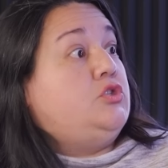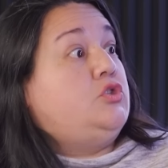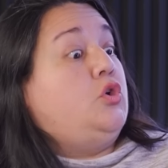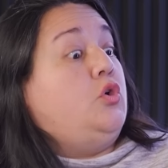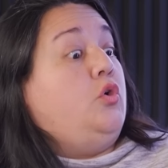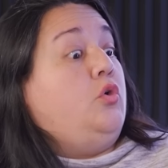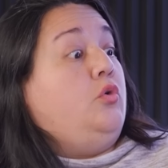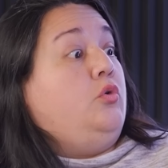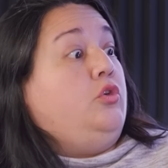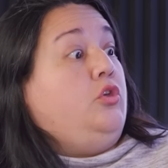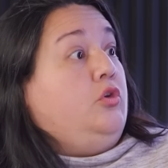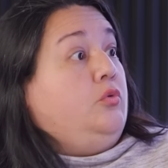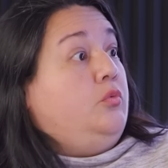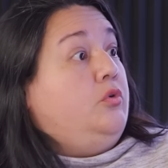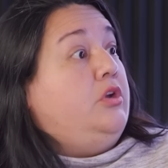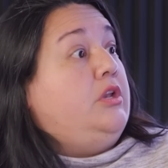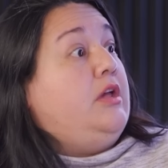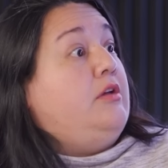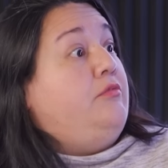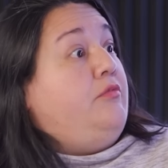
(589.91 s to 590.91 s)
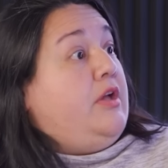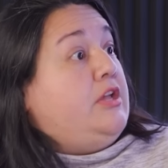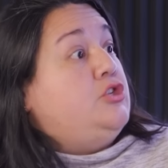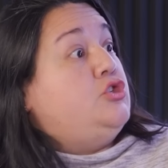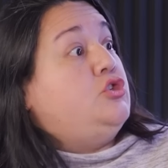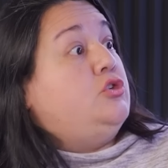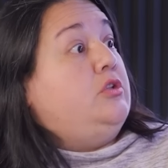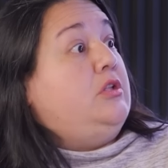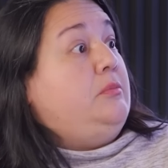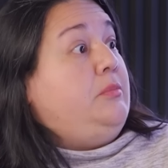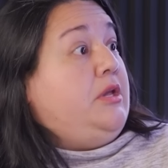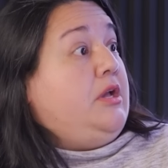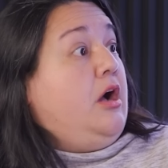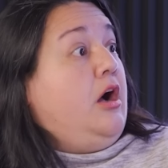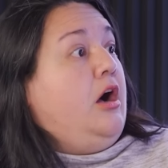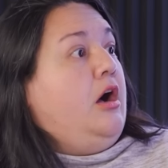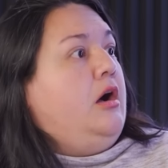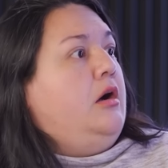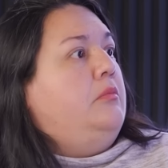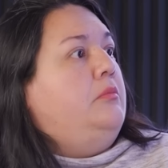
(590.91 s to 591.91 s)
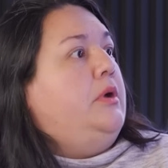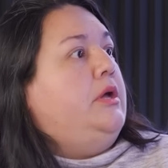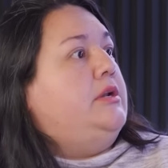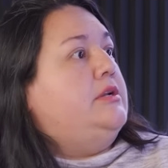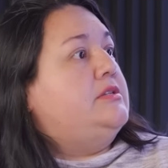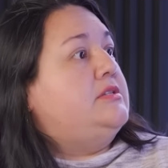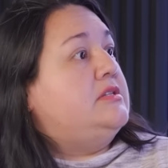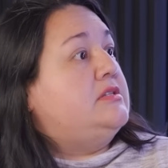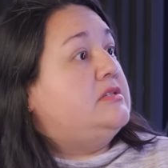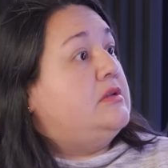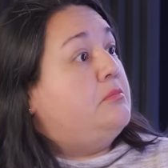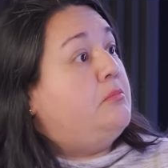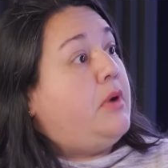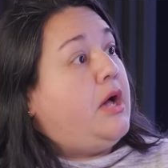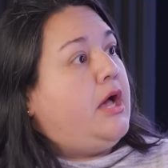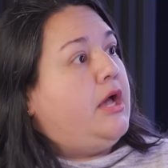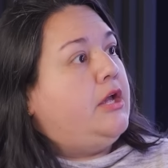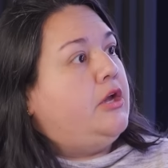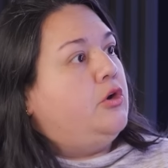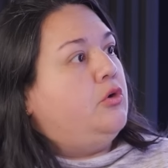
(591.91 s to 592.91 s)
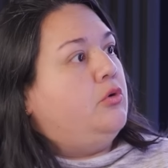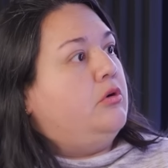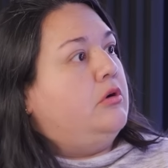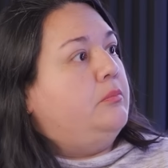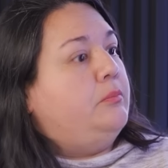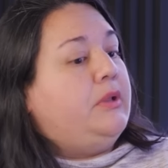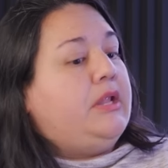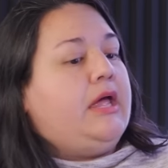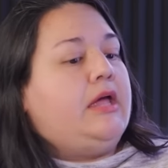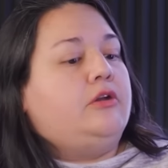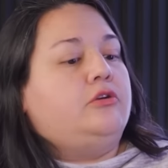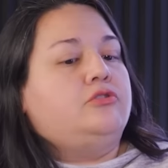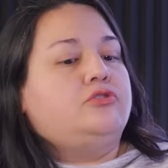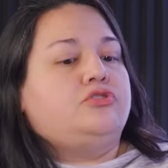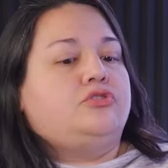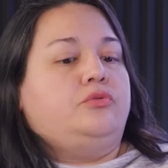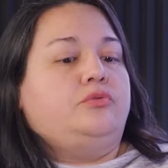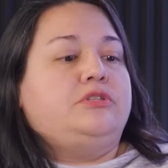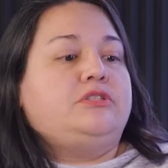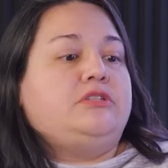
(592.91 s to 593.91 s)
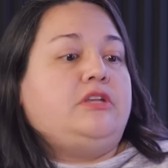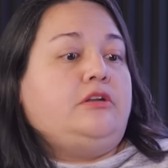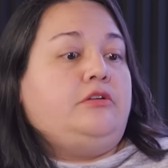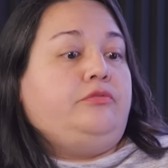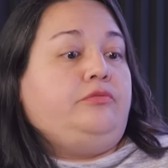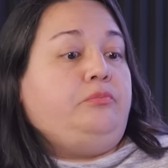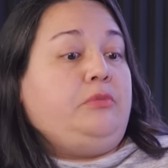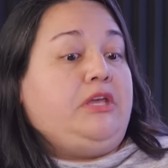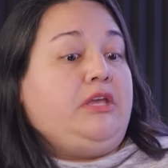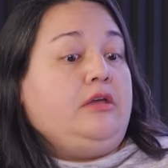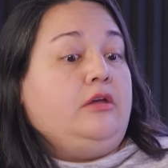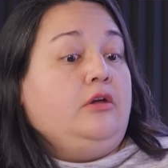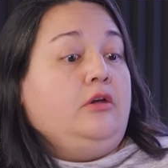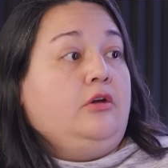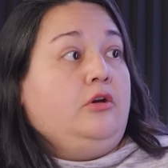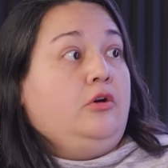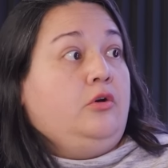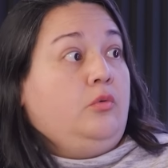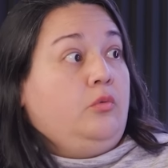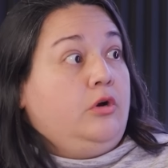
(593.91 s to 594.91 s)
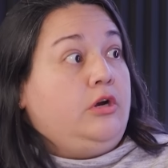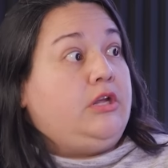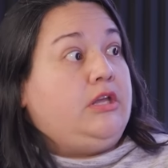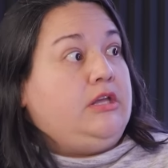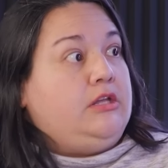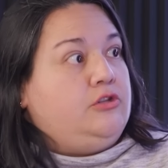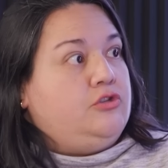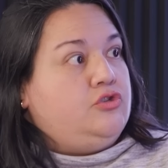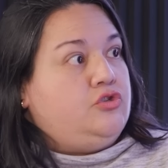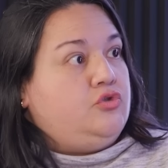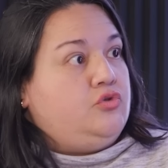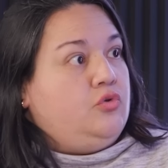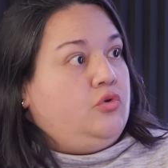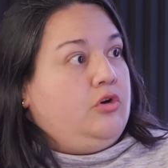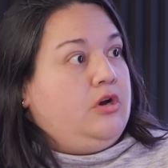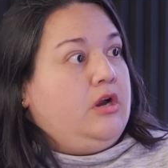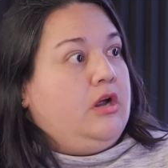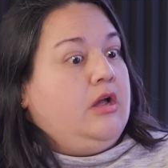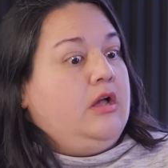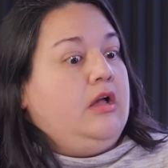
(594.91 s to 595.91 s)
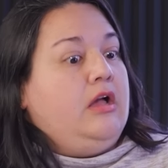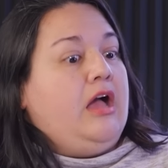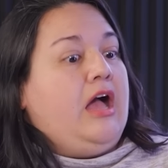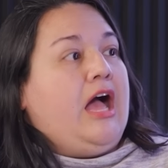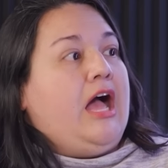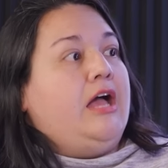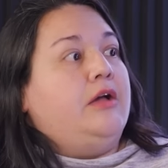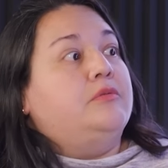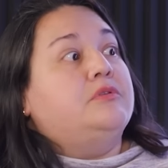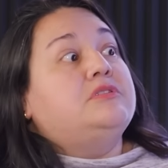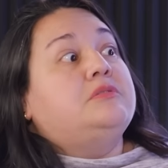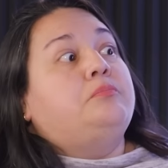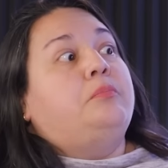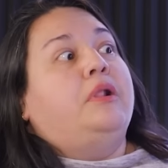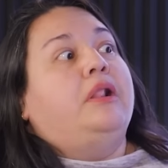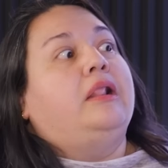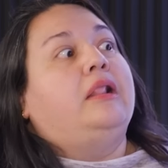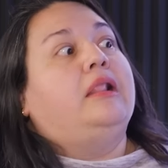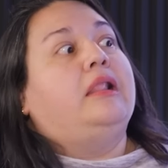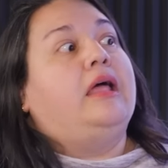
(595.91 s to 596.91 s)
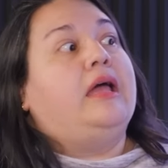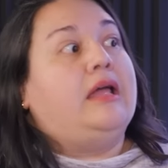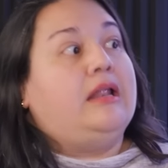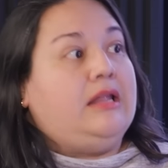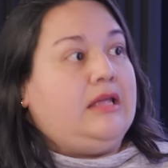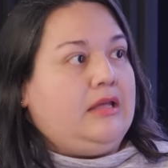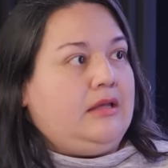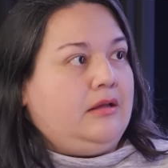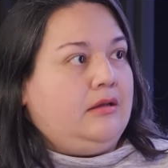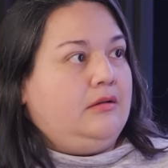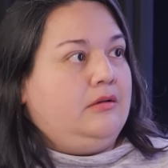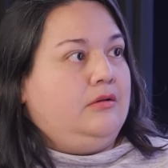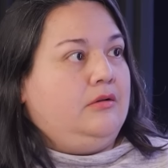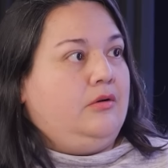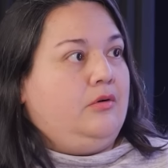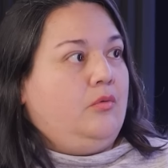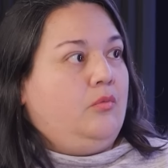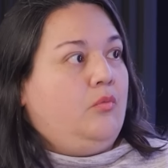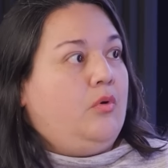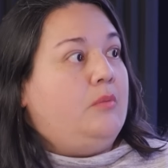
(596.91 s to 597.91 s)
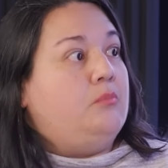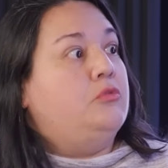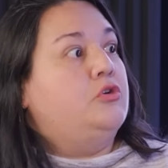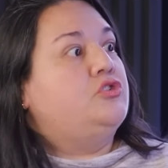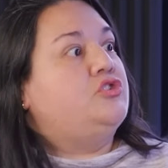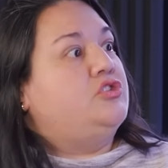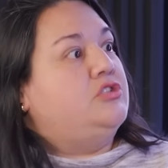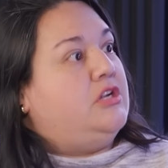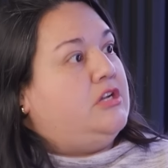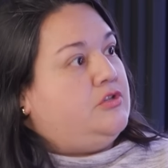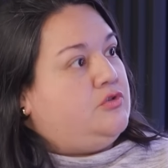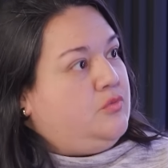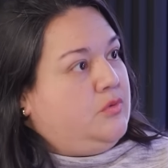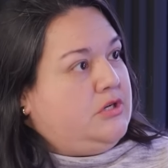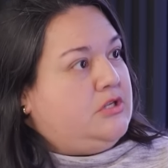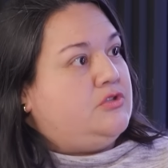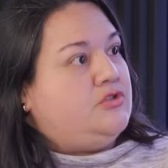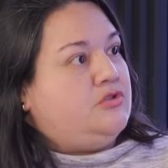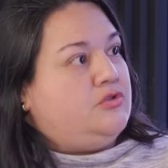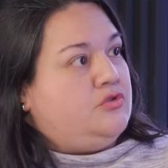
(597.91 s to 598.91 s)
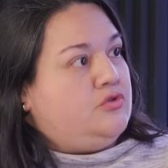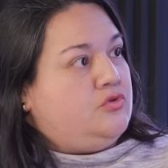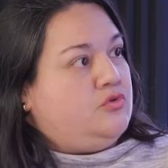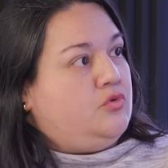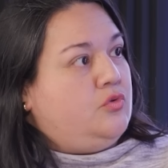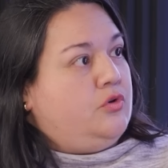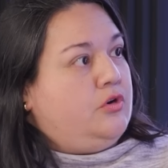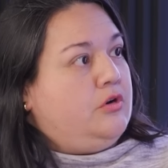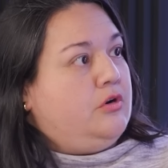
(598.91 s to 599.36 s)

So you would eventually become an assistant buyer or a planner. So instead of me working in the store, I was planning what merchandise went into the store.